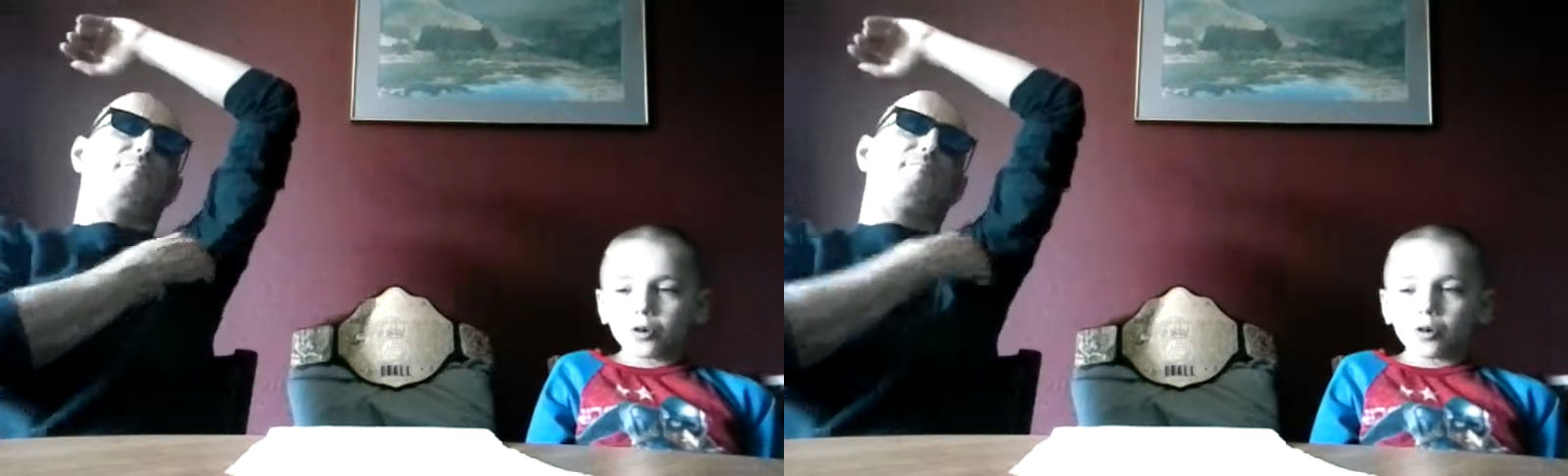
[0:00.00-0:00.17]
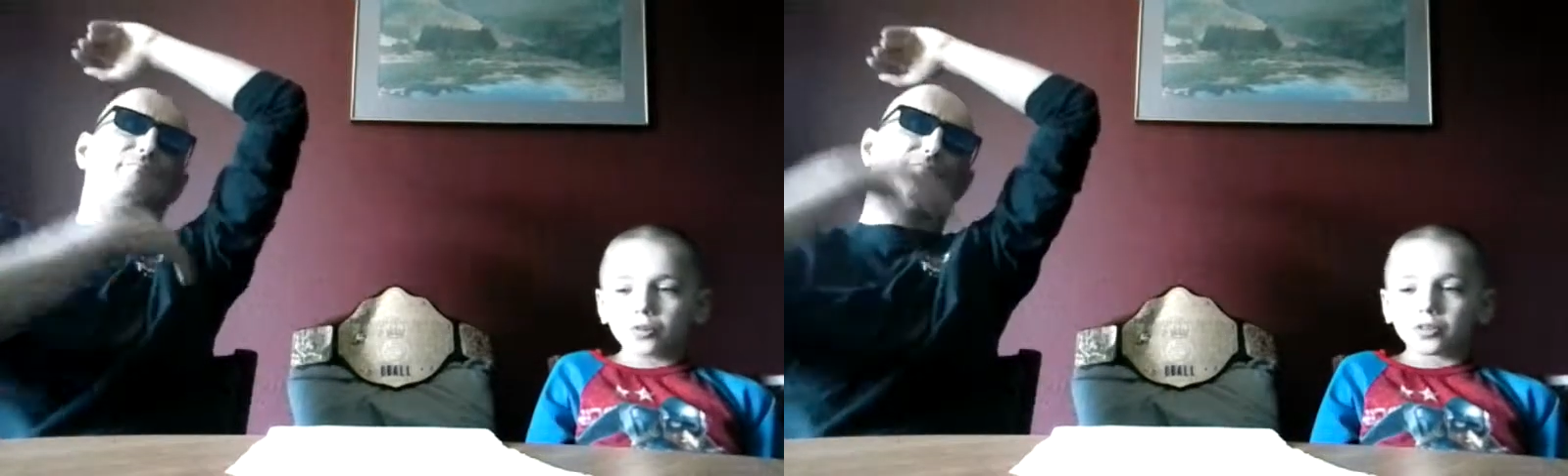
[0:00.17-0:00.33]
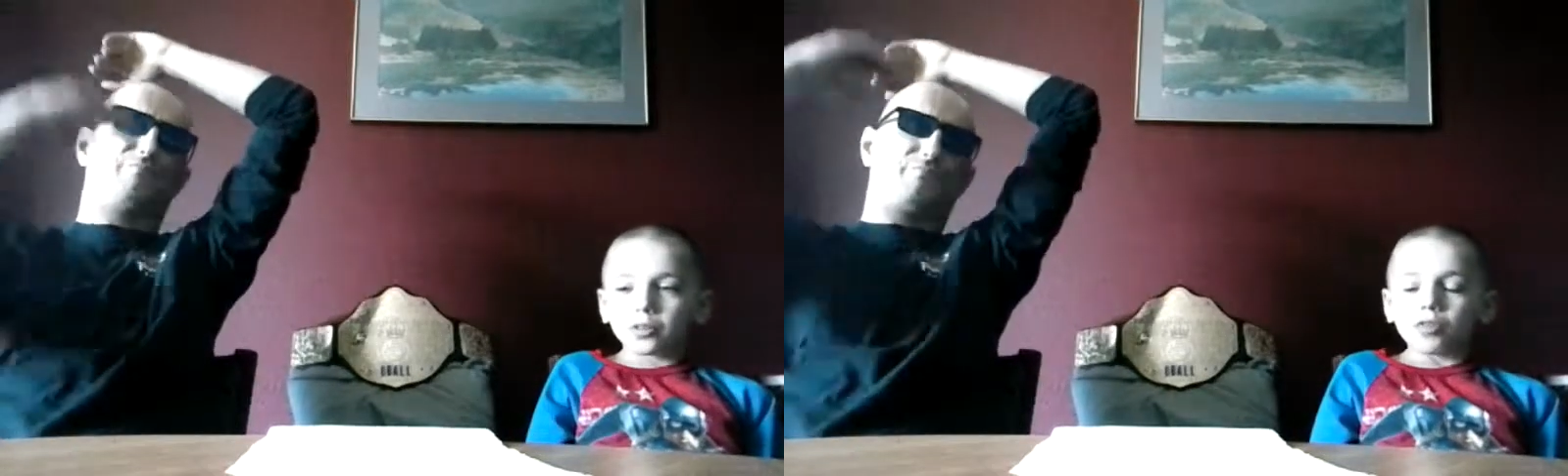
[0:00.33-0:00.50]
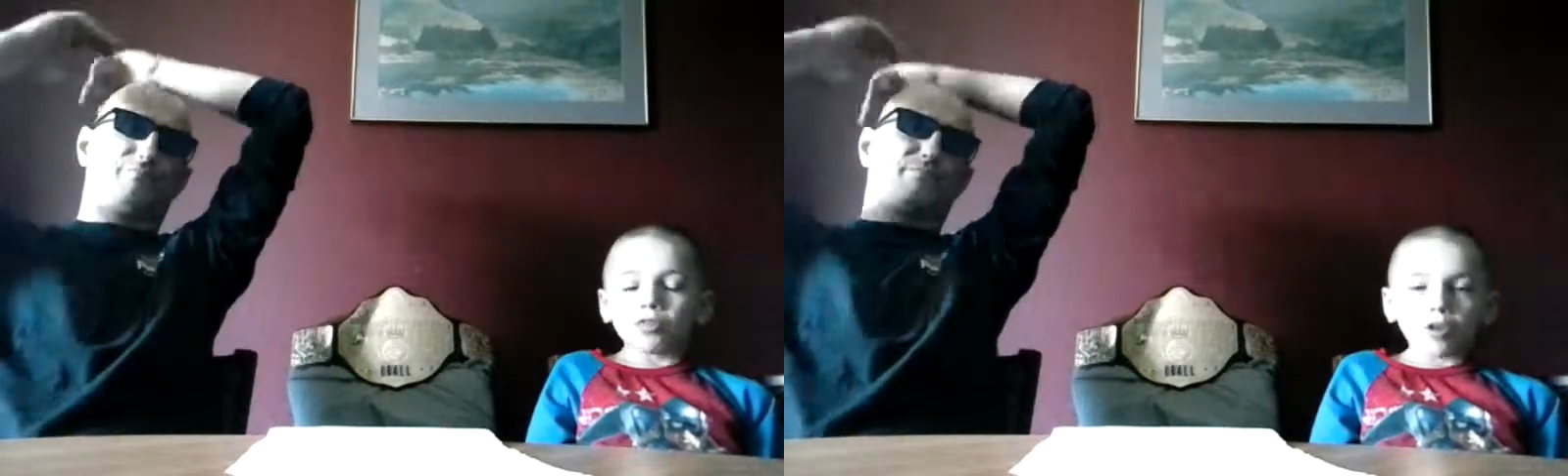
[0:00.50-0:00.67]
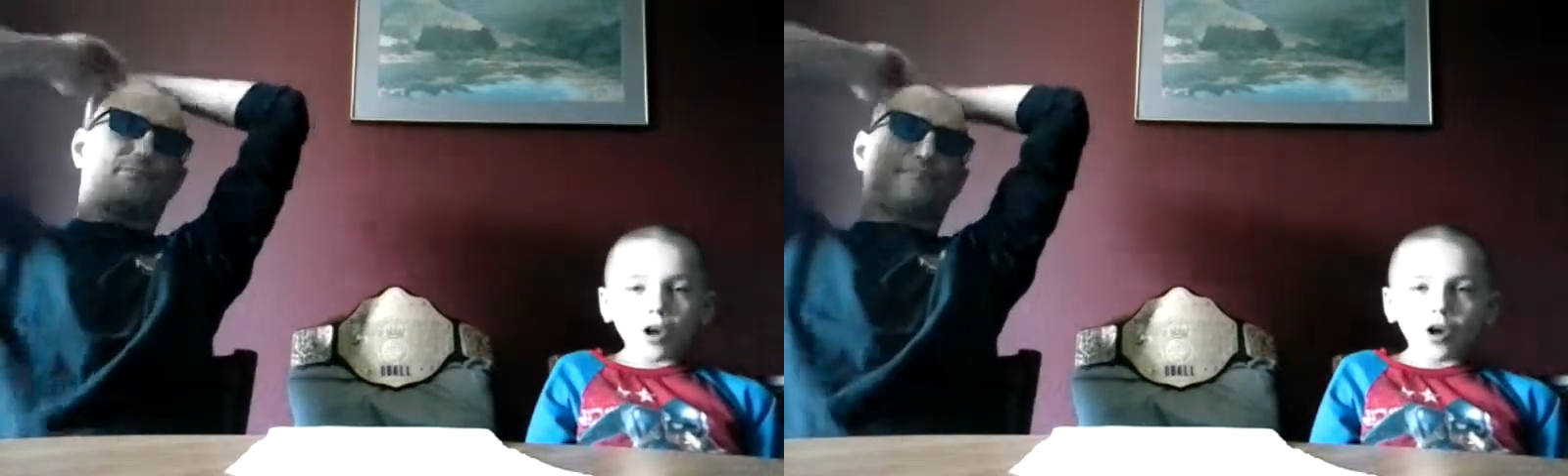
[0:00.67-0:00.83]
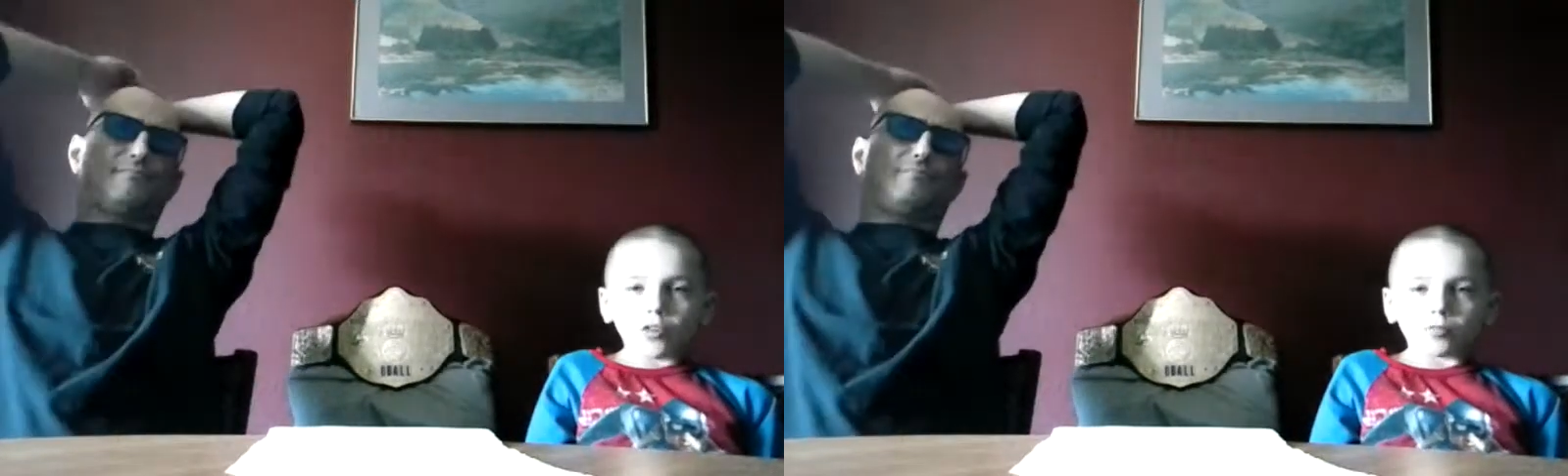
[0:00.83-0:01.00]
Cold
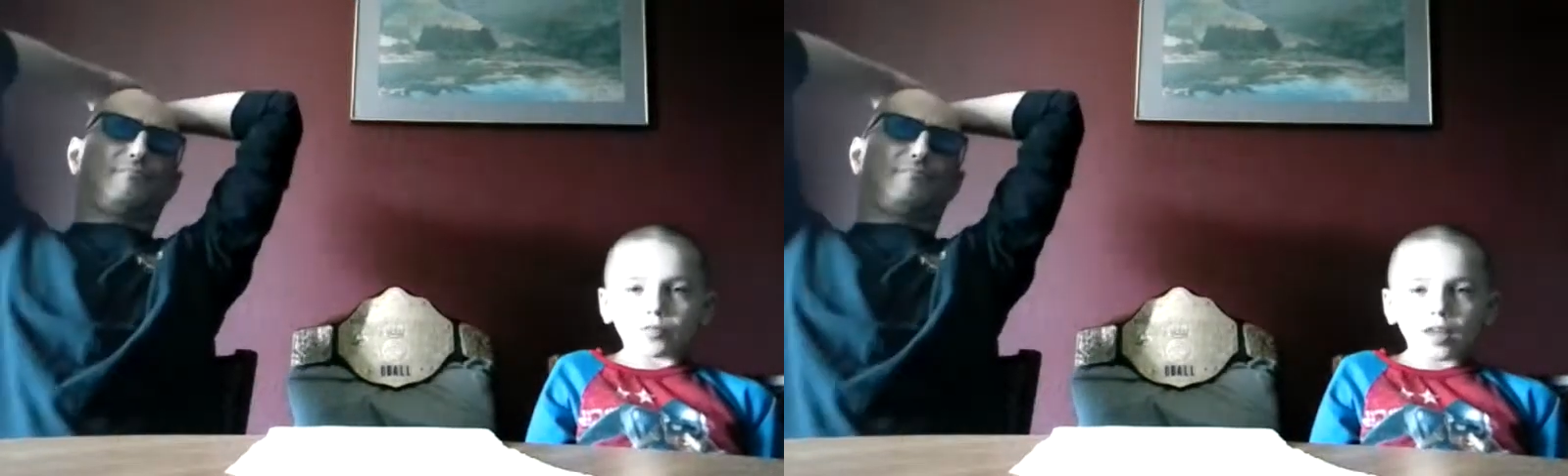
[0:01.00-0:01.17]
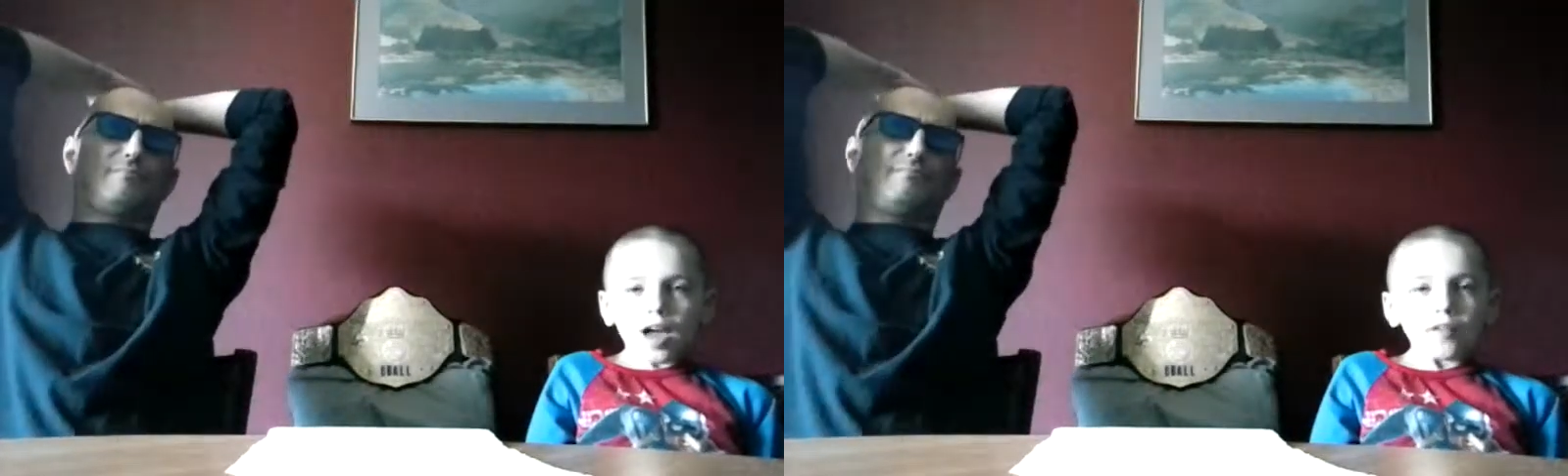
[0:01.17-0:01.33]
deserved